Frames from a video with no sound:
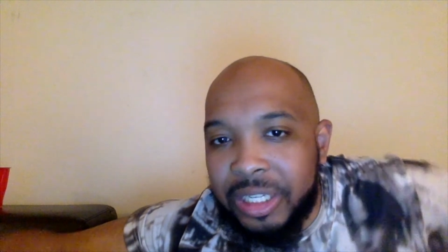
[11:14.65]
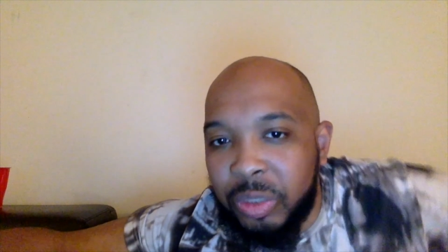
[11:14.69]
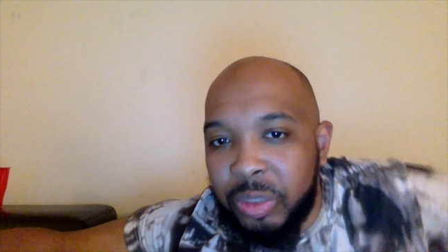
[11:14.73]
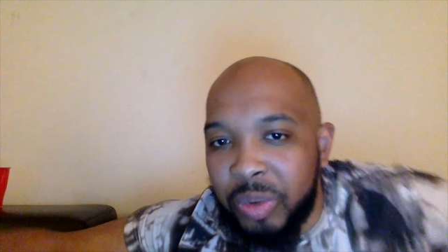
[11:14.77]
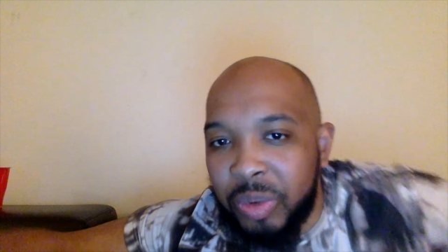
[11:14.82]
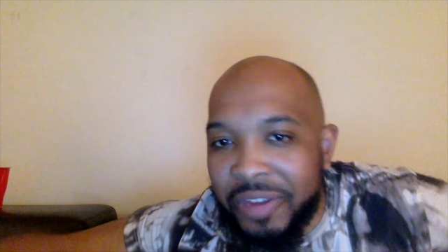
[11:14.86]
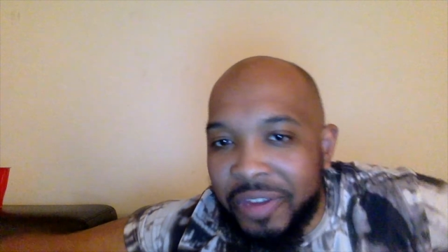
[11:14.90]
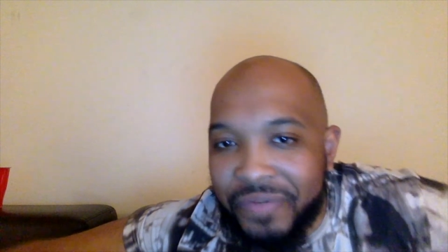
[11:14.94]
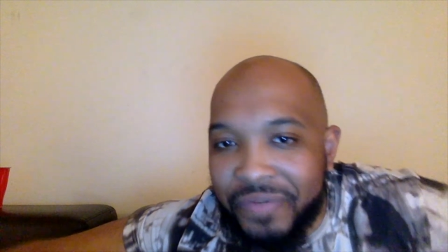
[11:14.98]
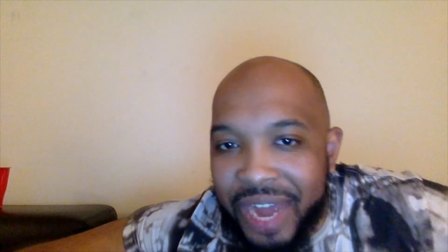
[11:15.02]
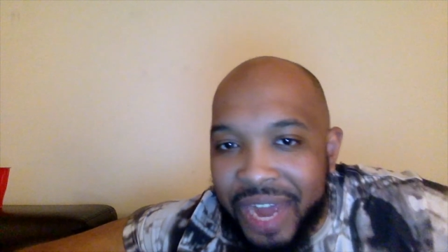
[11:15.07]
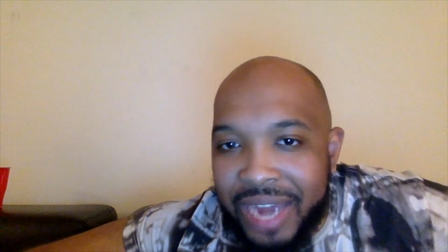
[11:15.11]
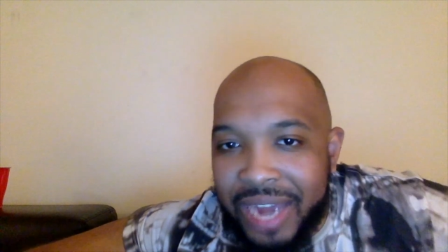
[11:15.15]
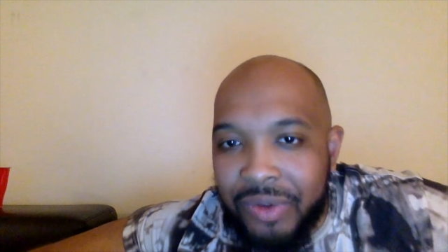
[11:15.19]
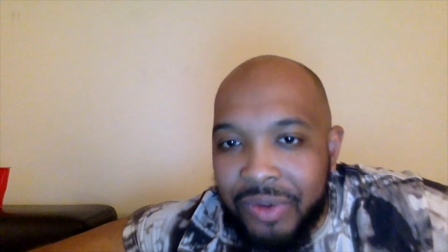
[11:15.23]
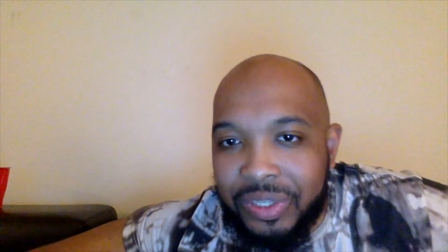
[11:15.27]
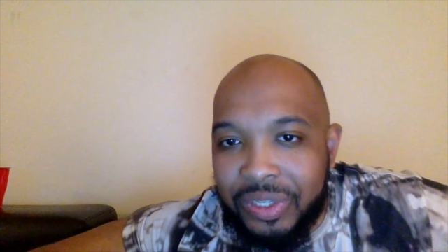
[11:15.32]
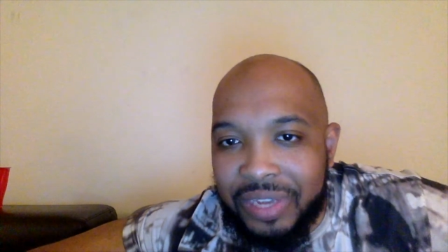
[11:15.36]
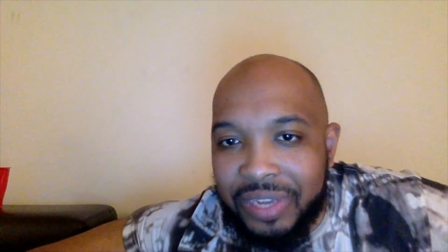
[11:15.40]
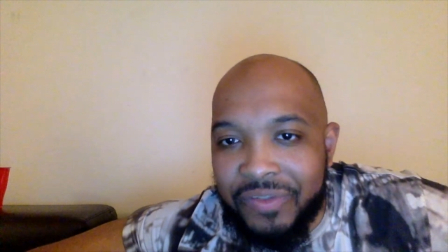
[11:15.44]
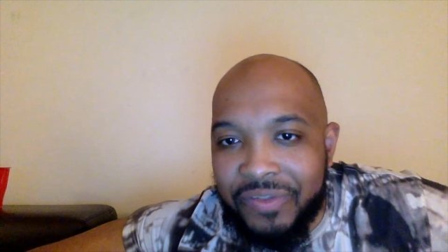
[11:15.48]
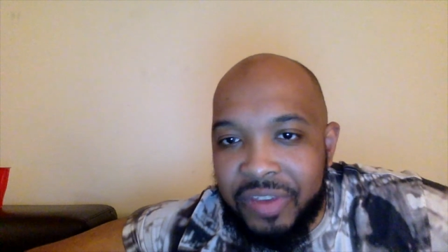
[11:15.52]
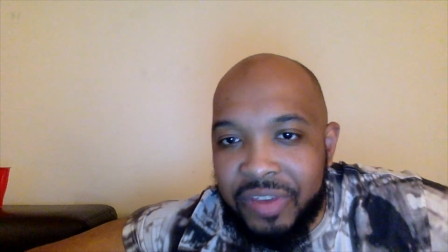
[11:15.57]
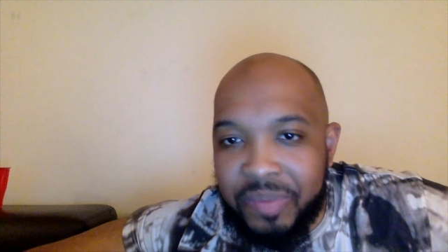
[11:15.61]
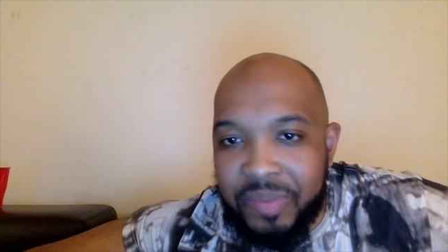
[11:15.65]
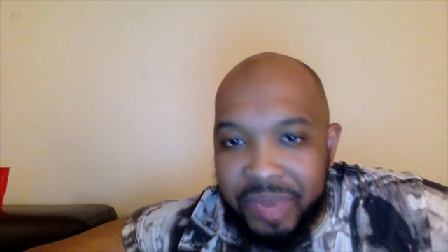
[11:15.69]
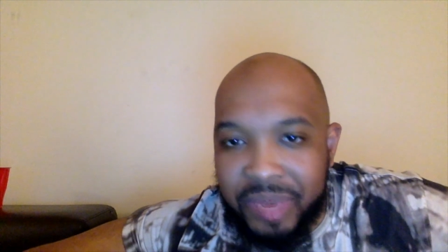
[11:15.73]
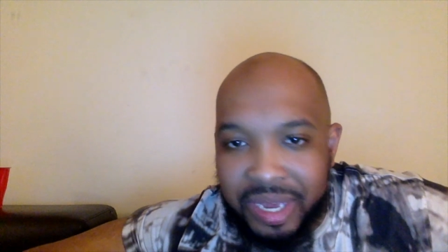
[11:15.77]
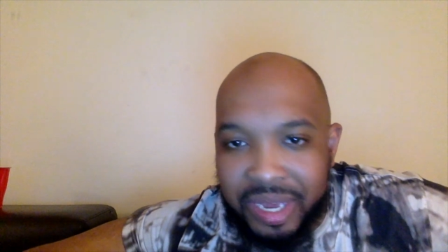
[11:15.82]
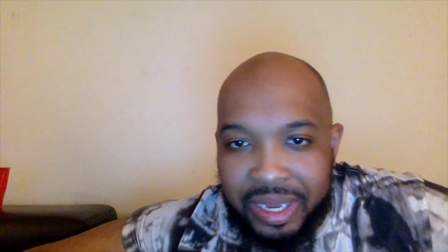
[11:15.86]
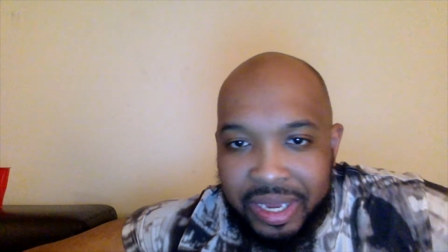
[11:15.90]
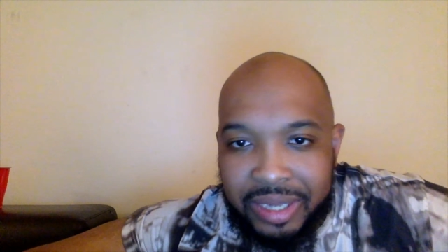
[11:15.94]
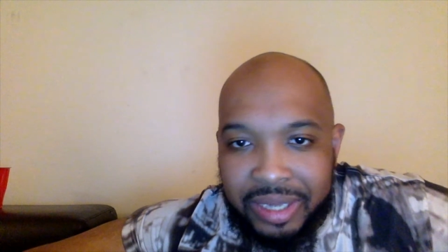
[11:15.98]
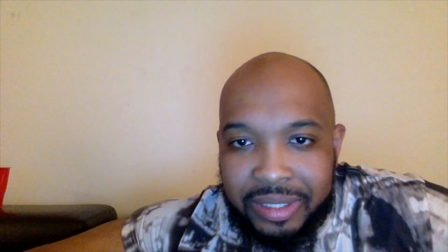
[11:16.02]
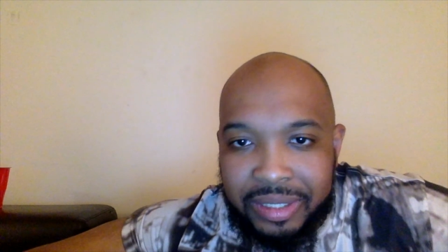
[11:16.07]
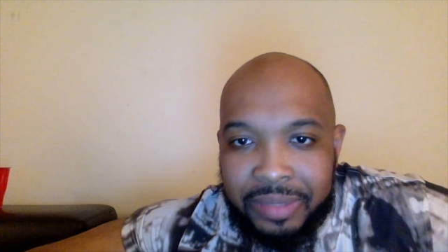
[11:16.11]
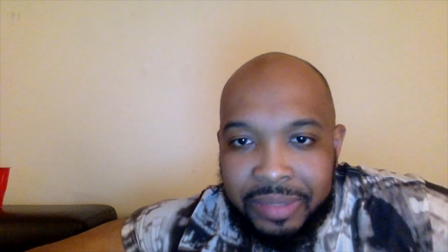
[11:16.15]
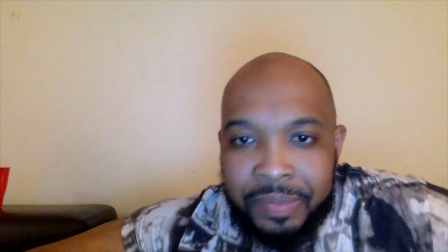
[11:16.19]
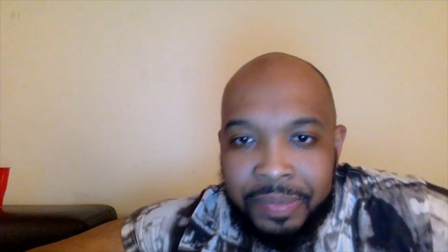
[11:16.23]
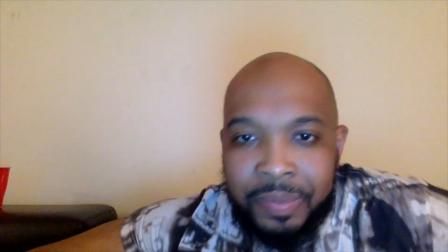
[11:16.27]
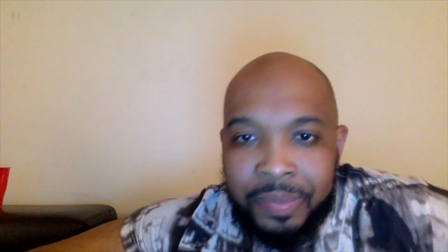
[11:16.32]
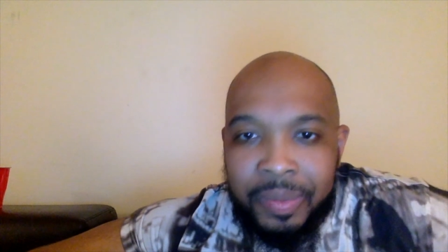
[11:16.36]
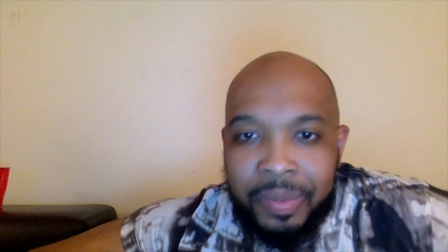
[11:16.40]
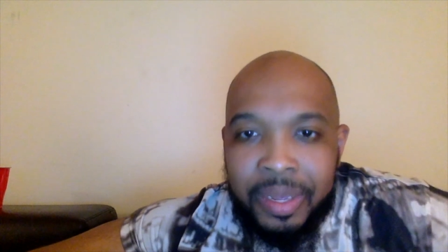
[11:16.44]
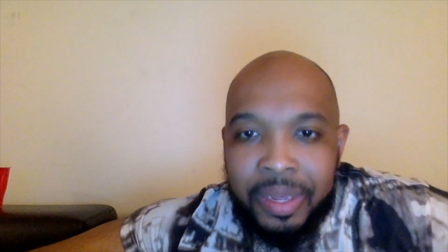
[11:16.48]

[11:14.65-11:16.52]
3 finals MVPs.